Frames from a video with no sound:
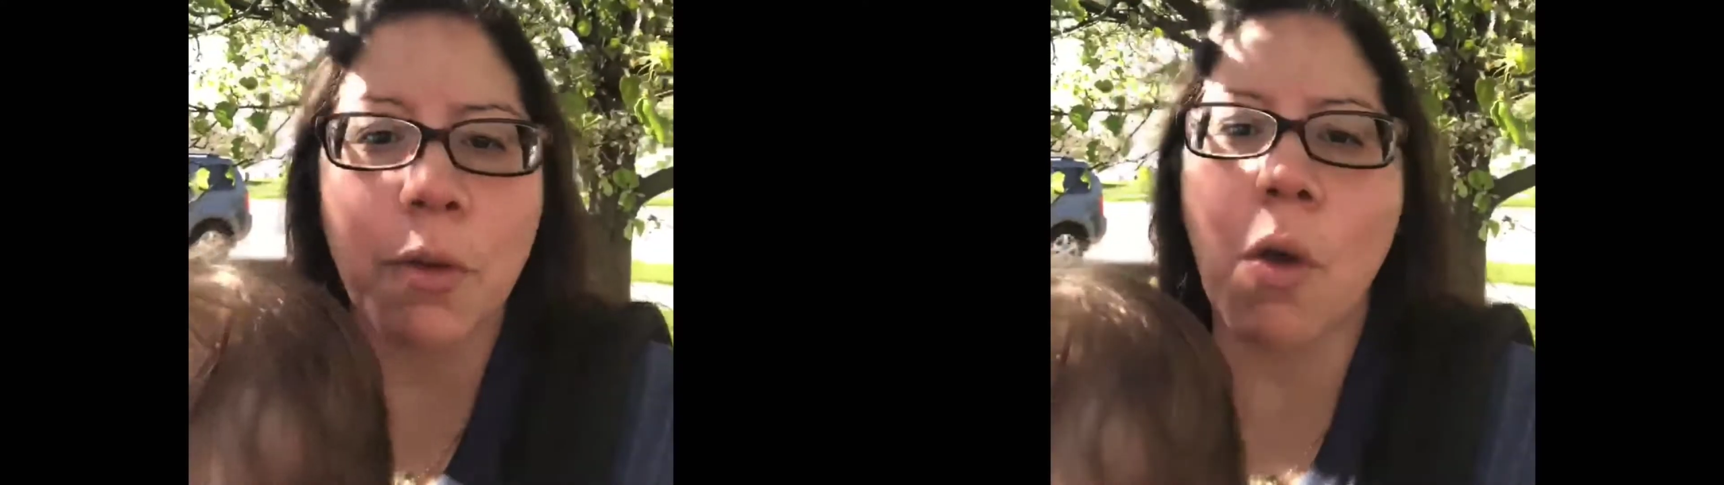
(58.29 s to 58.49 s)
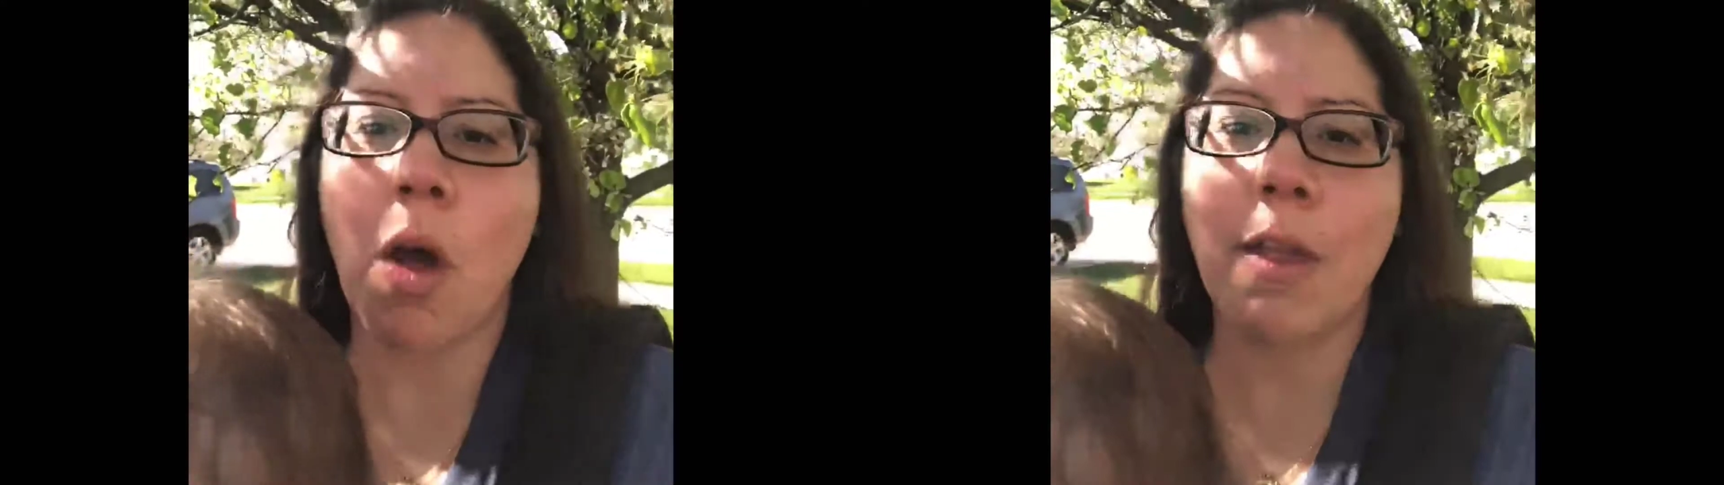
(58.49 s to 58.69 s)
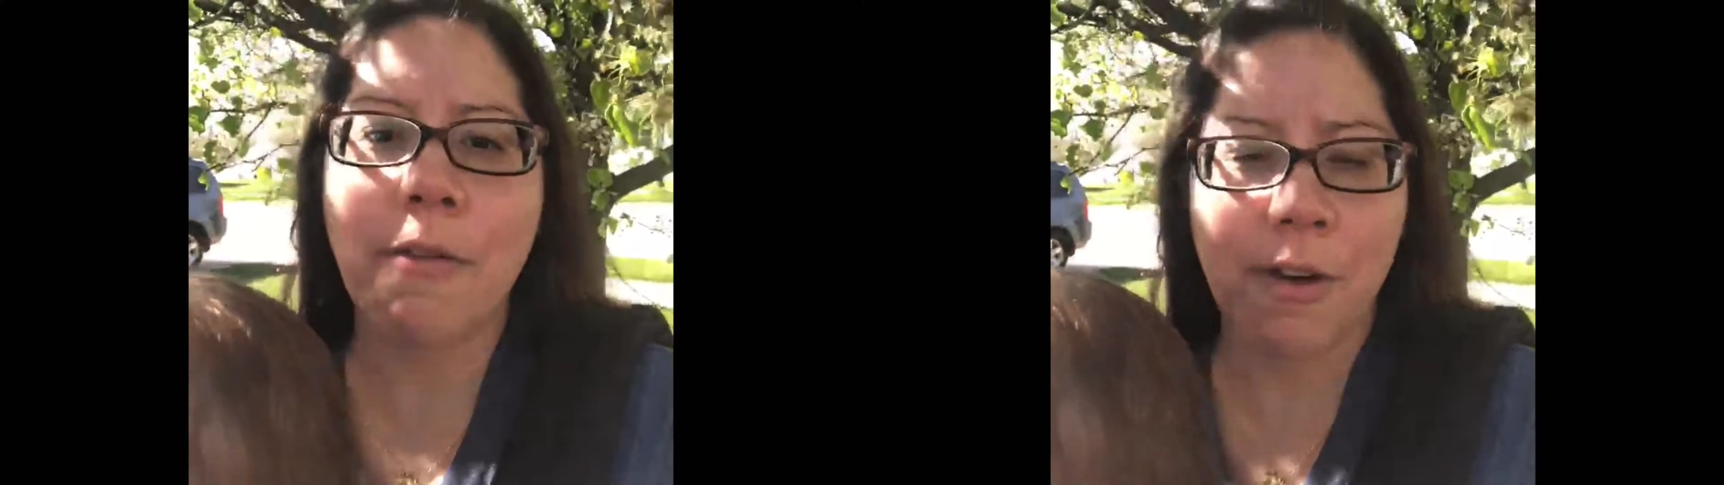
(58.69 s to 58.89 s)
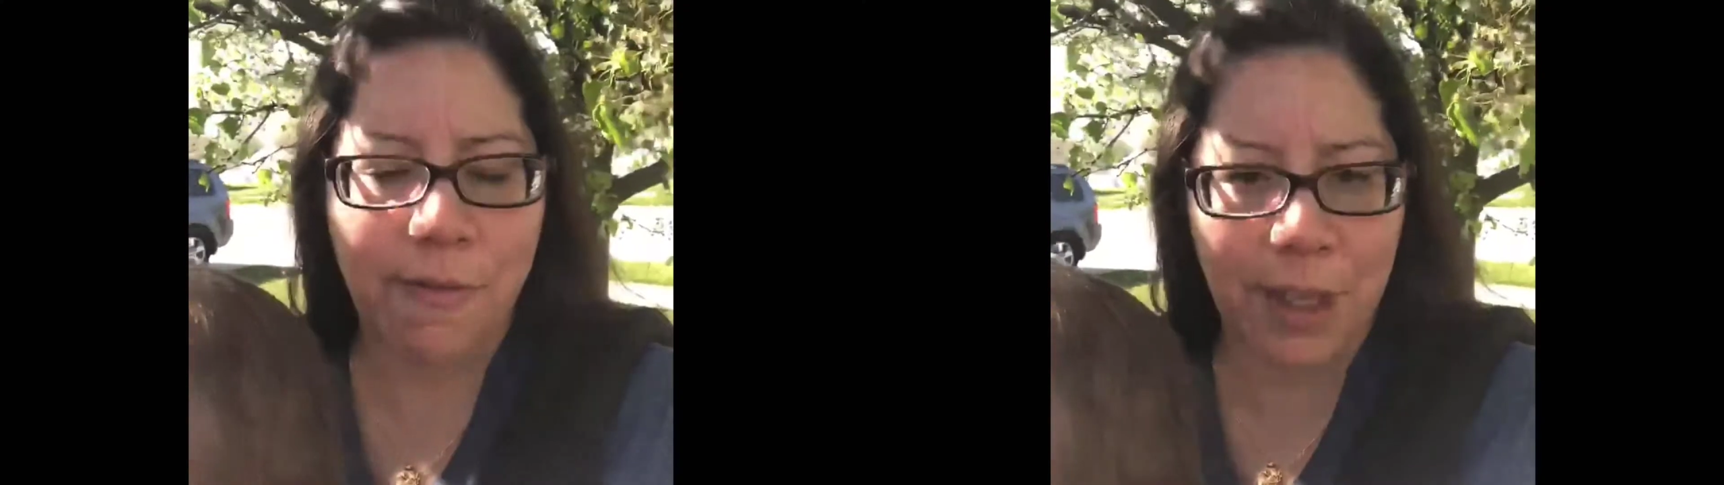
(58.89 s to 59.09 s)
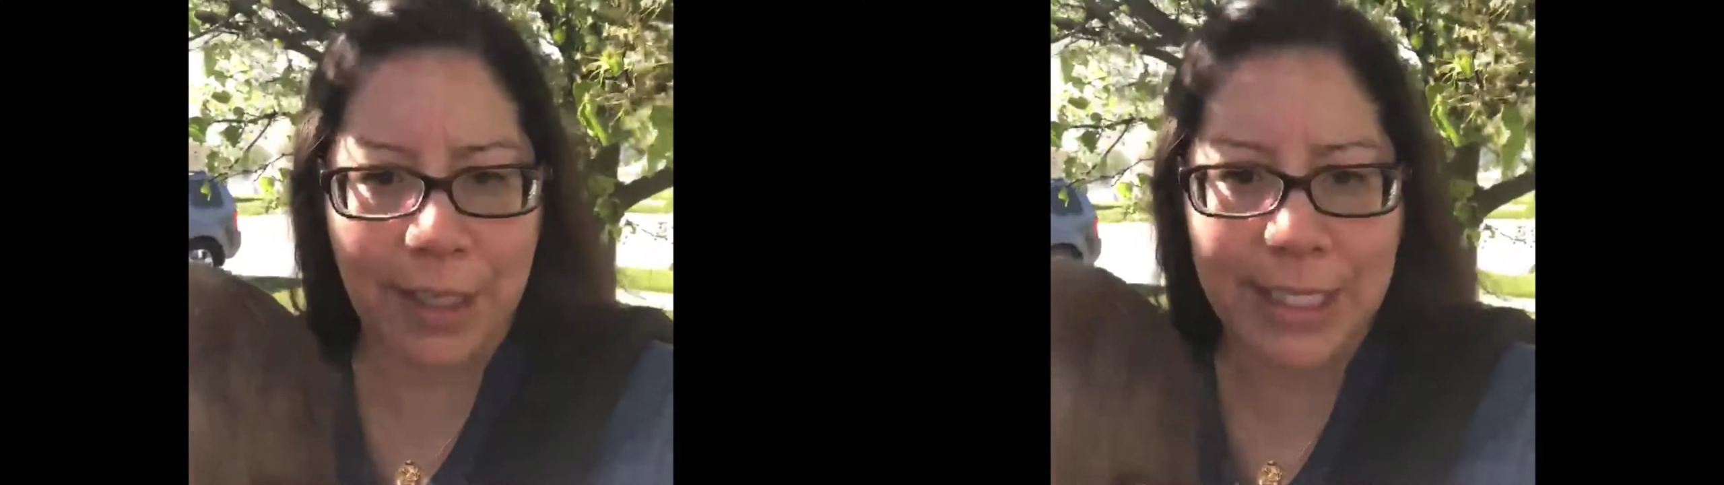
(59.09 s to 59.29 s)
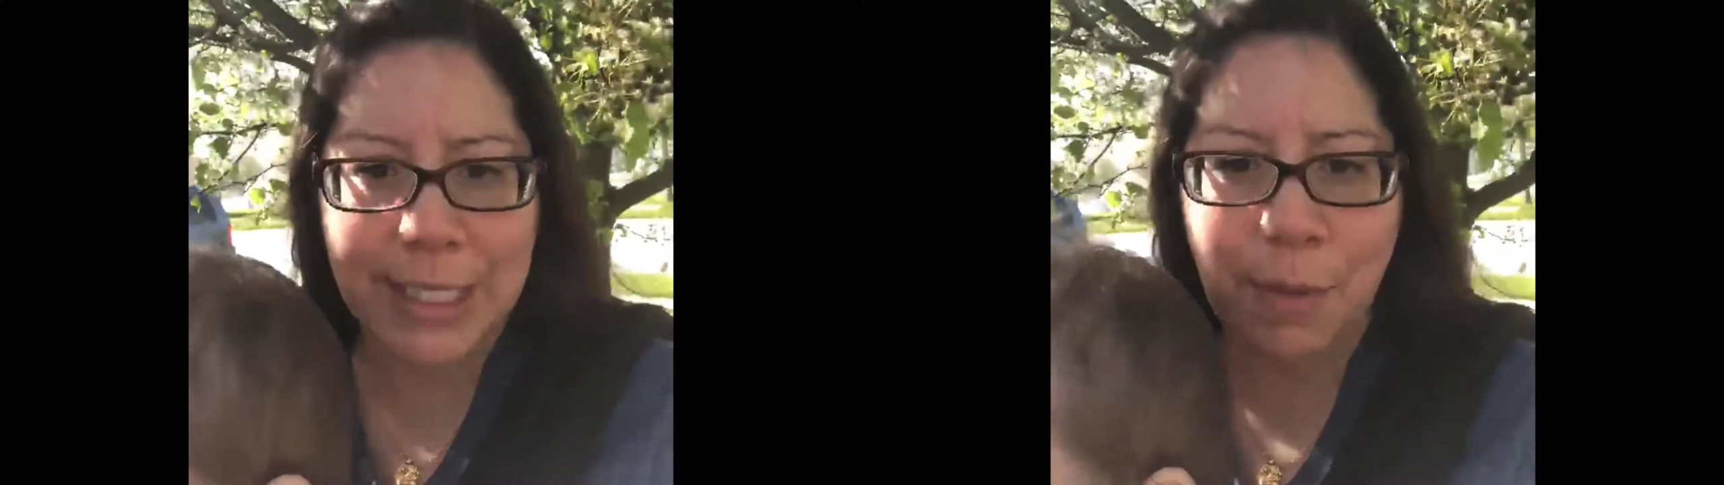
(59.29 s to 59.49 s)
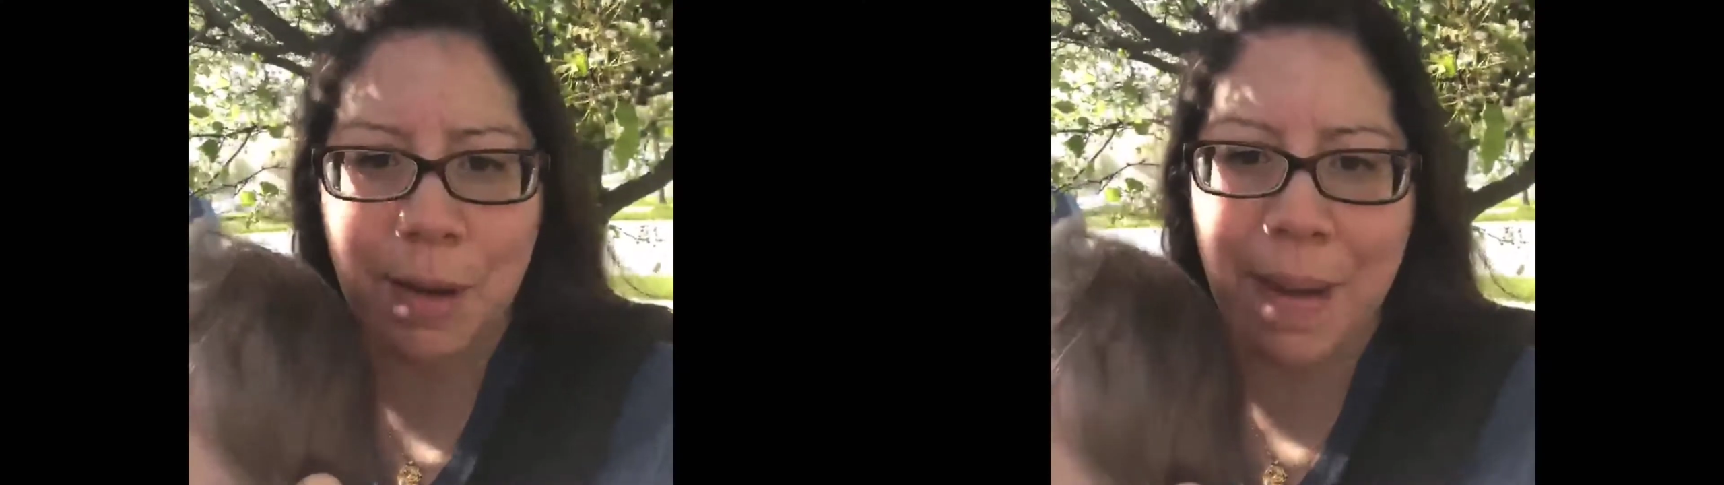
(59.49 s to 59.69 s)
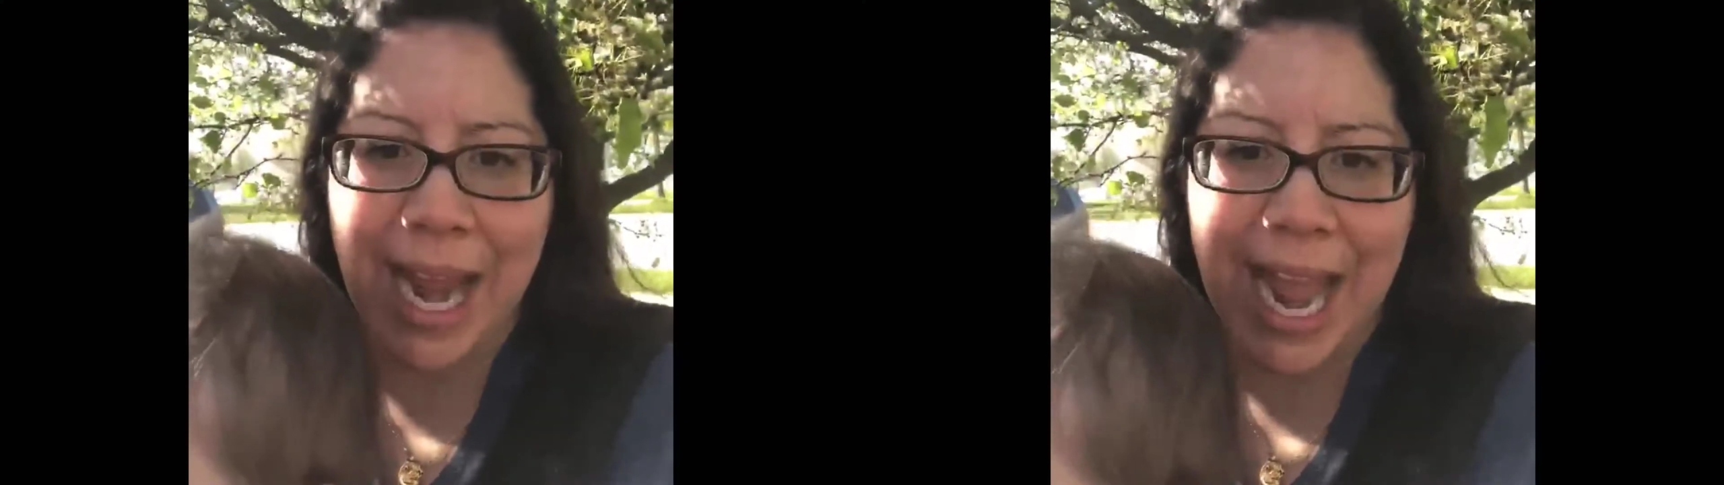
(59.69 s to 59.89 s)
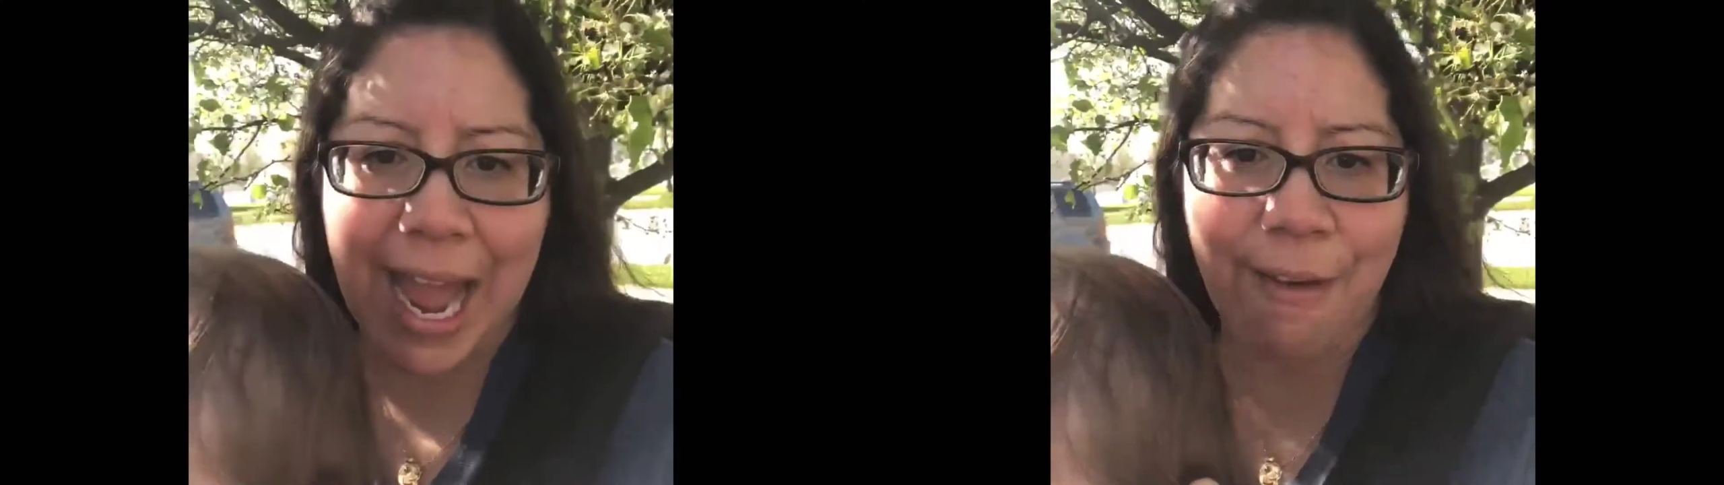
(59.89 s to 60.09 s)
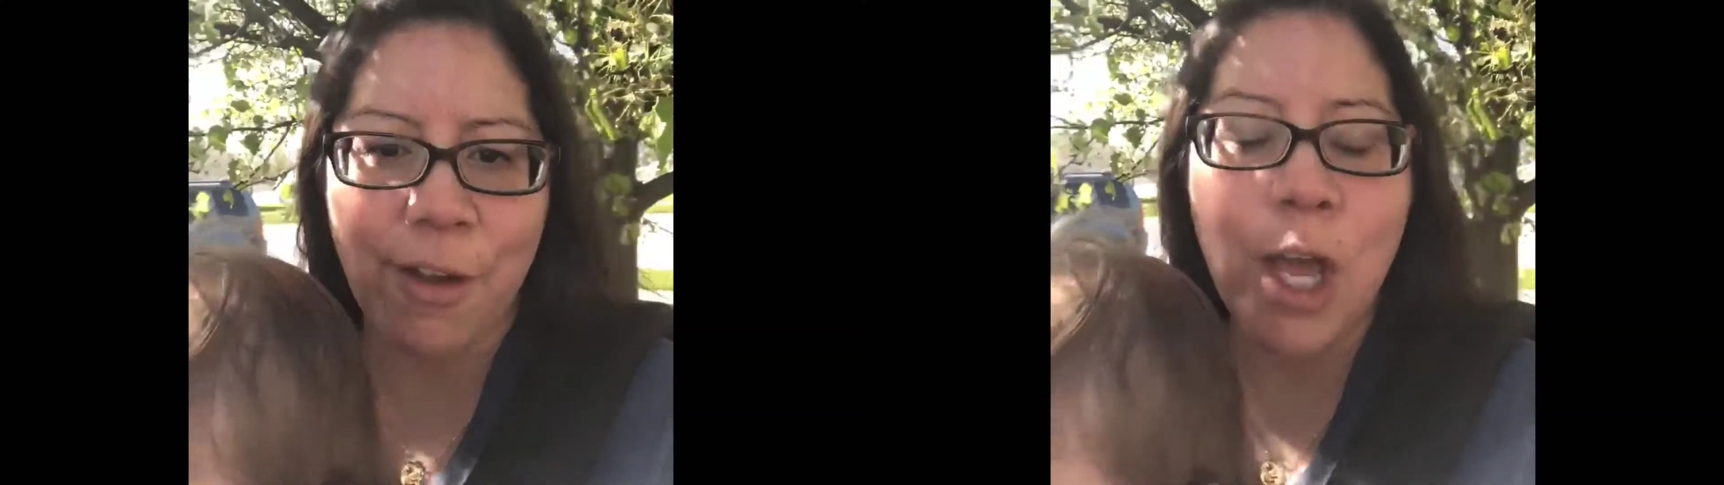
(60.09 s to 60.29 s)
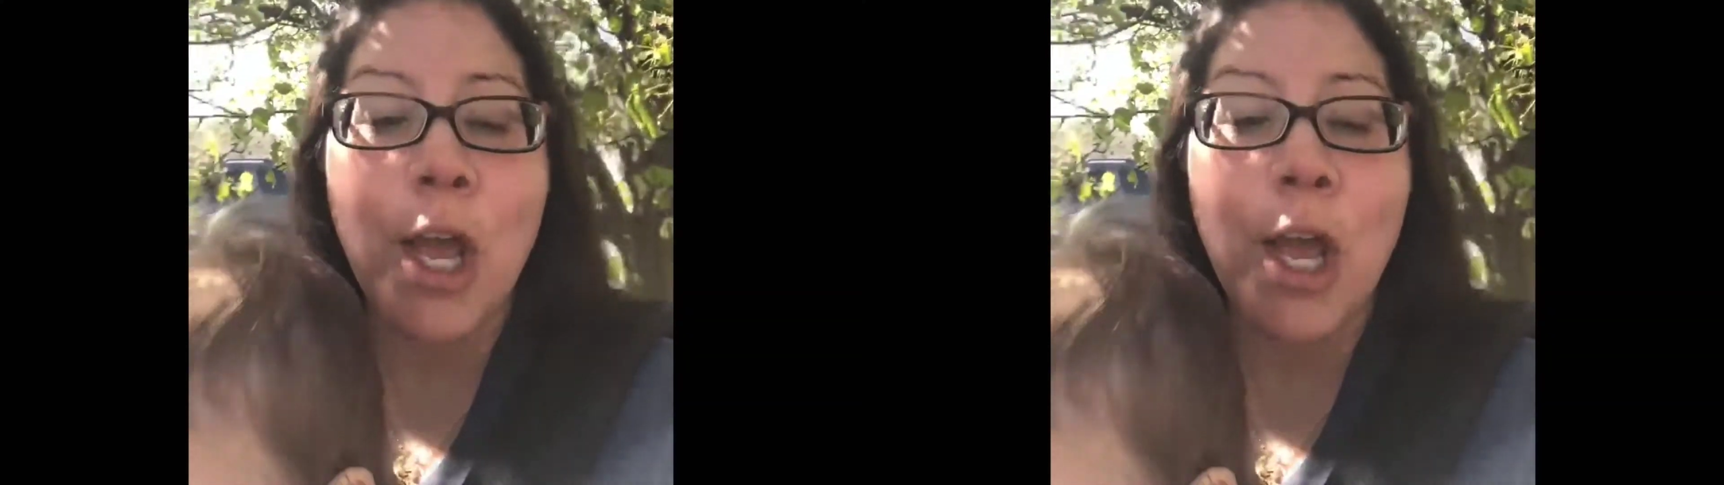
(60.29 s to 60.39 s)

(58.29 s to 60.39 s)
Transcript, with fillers: through all of our feelings that we may have.